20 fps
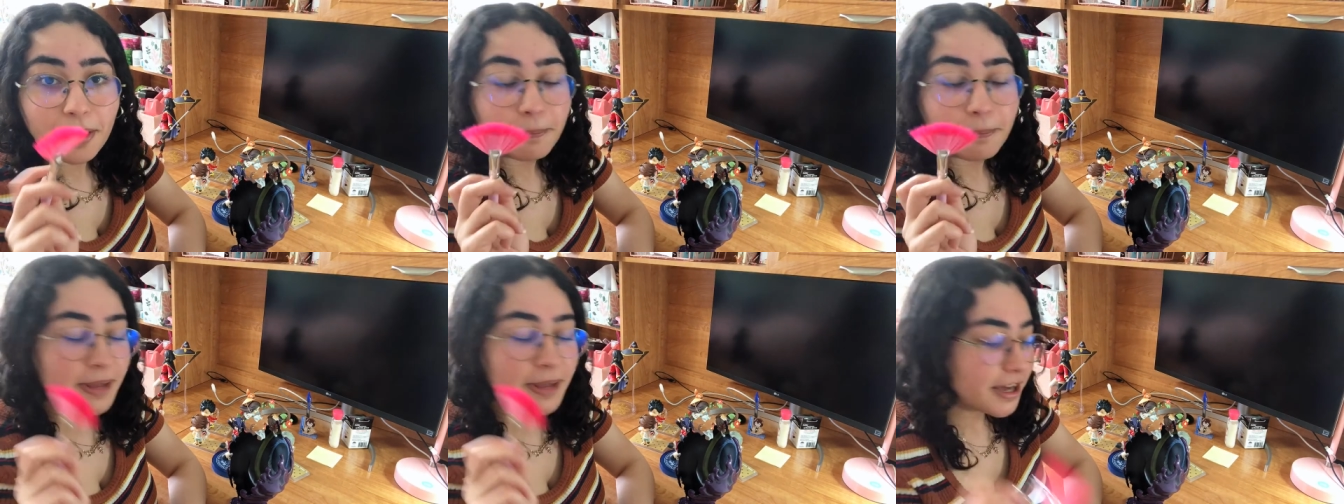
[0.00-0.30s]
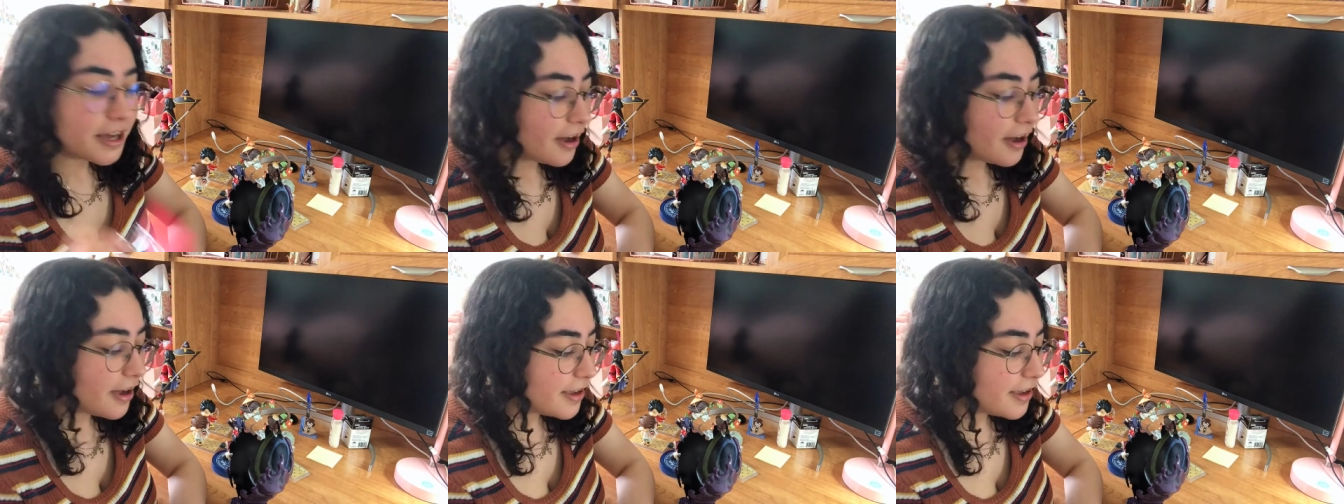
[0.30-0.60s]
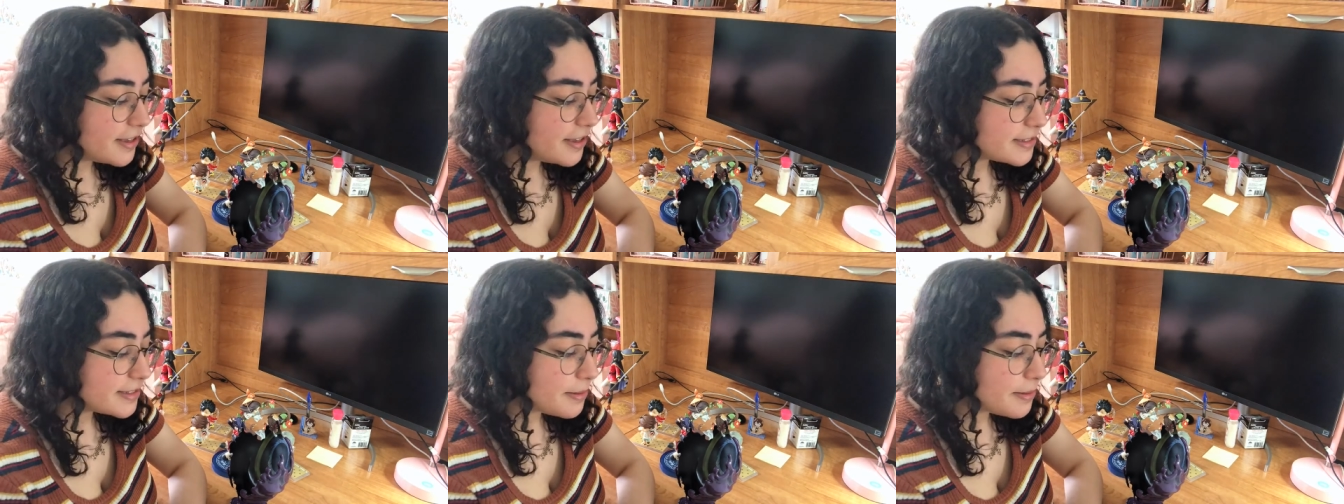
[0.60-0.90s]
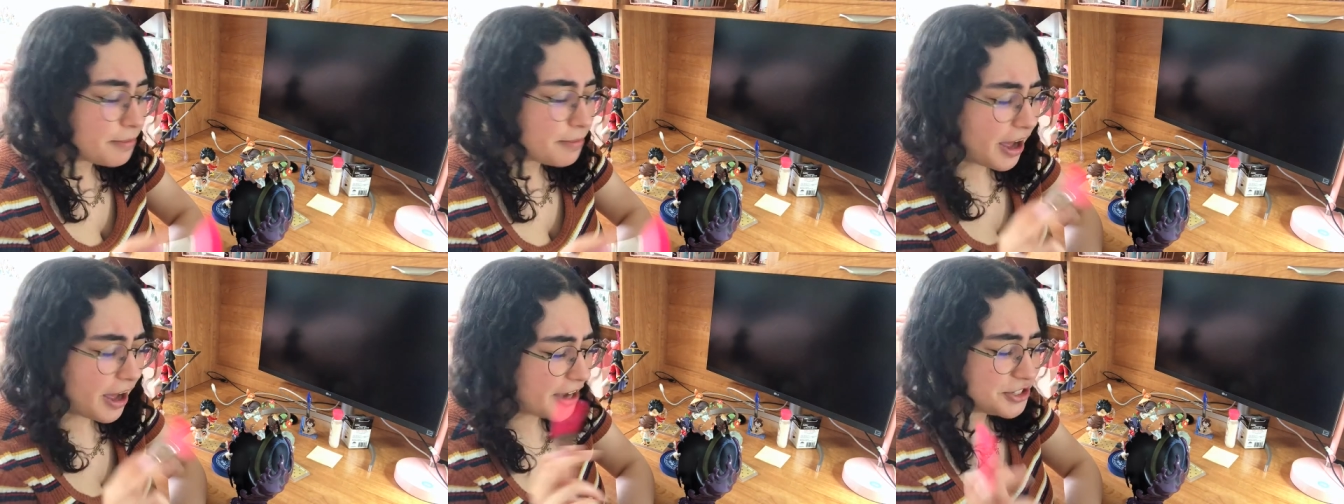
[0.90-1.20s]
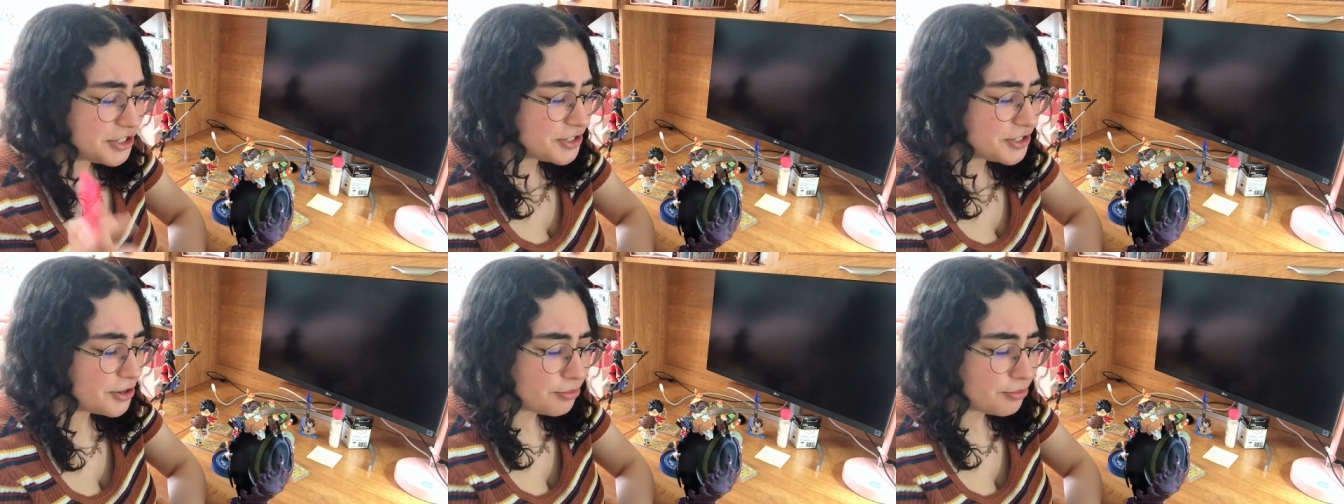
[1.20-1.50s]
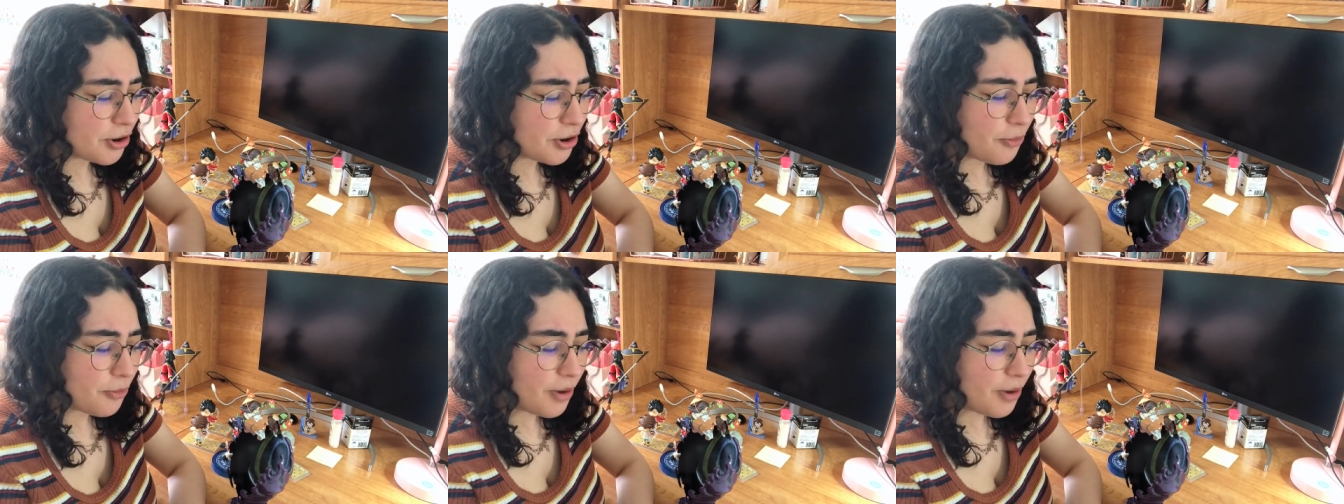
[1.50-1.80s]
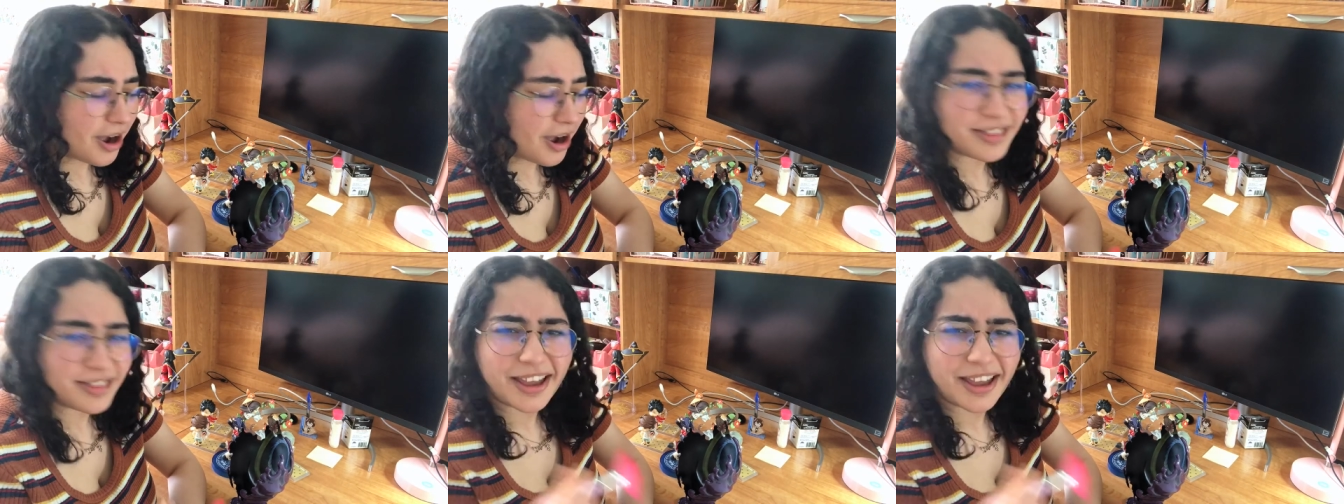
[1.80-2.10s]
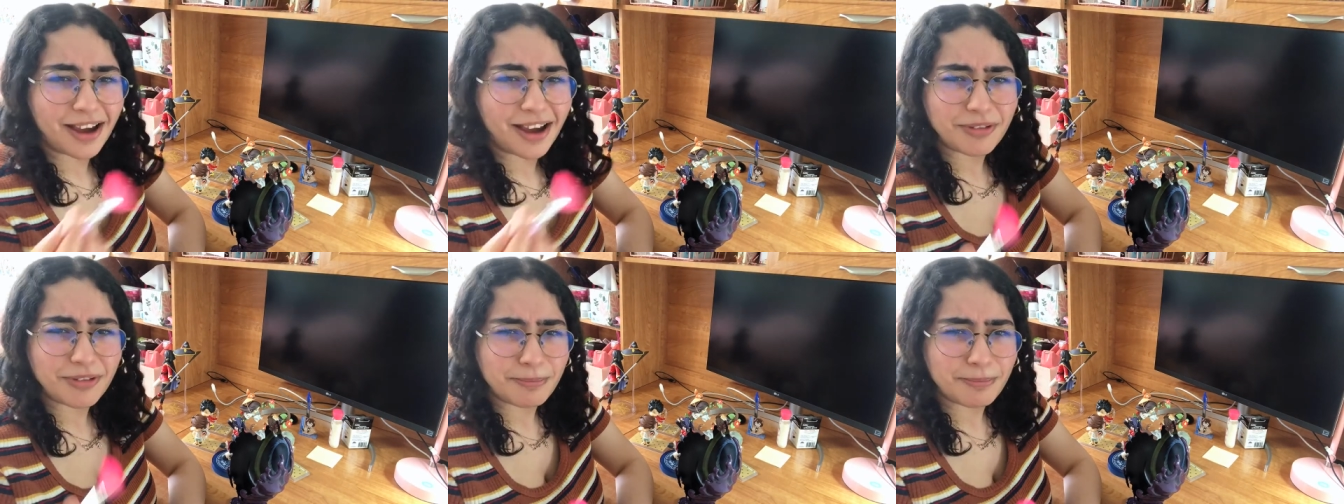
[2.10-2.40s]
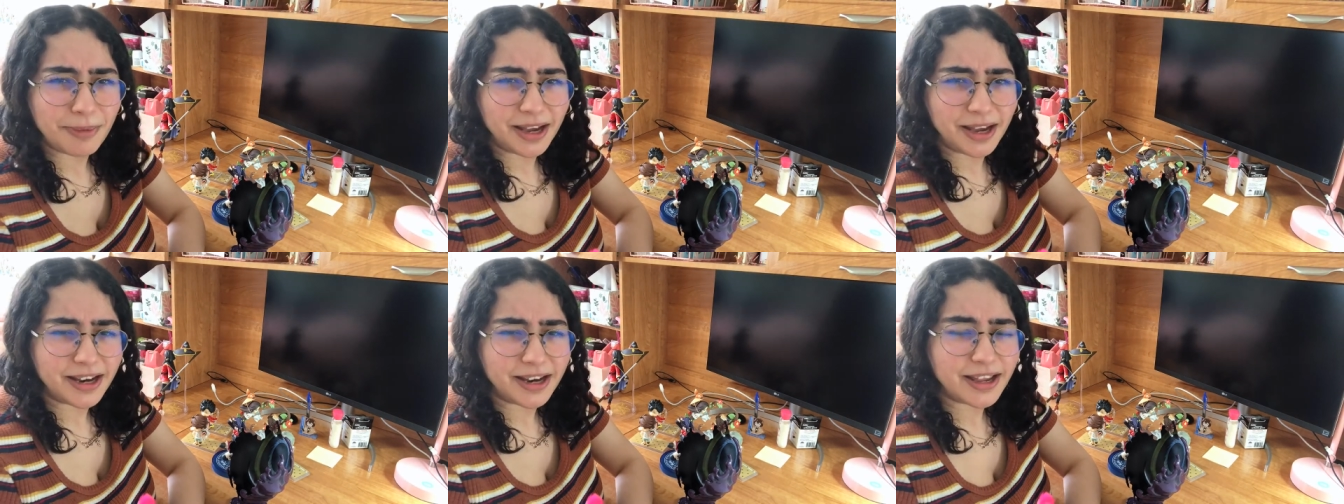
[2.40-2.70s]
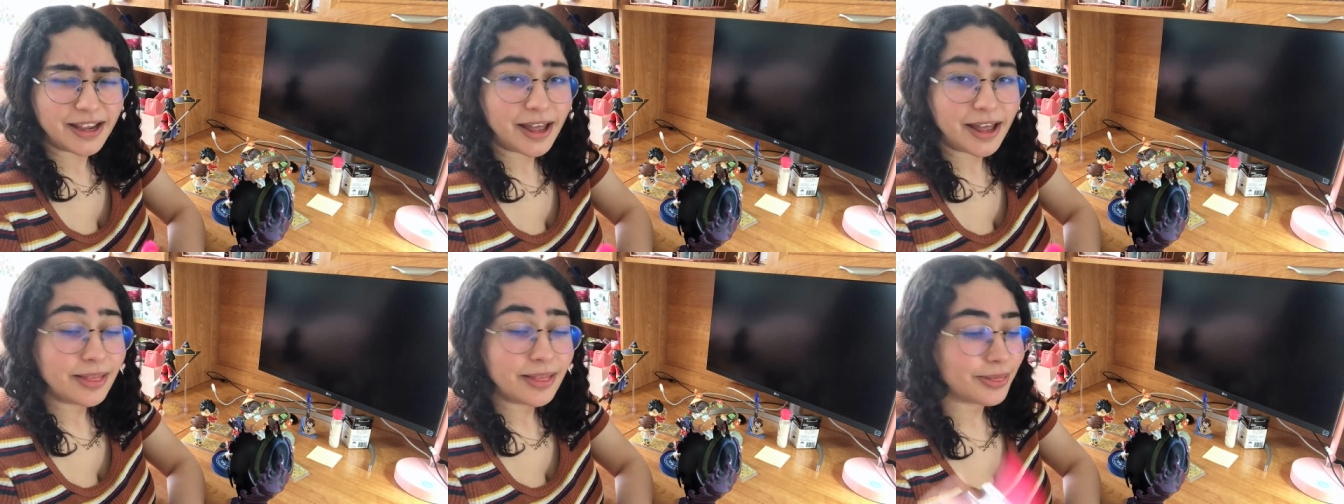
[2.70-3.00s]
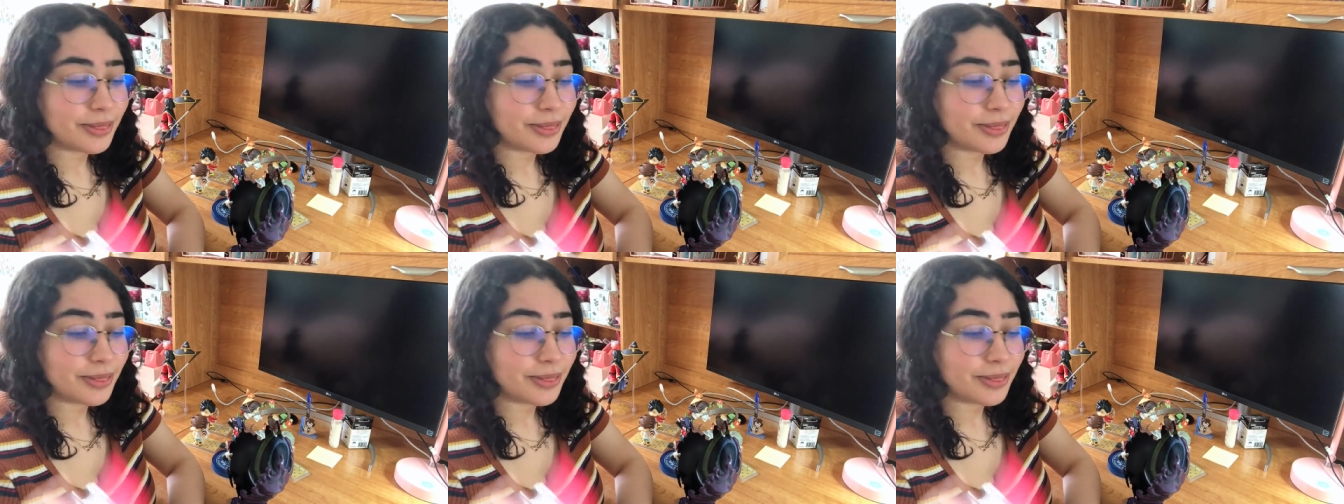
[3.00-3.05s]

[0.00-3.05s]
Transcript: because but I just don't know why they haven't made it yet.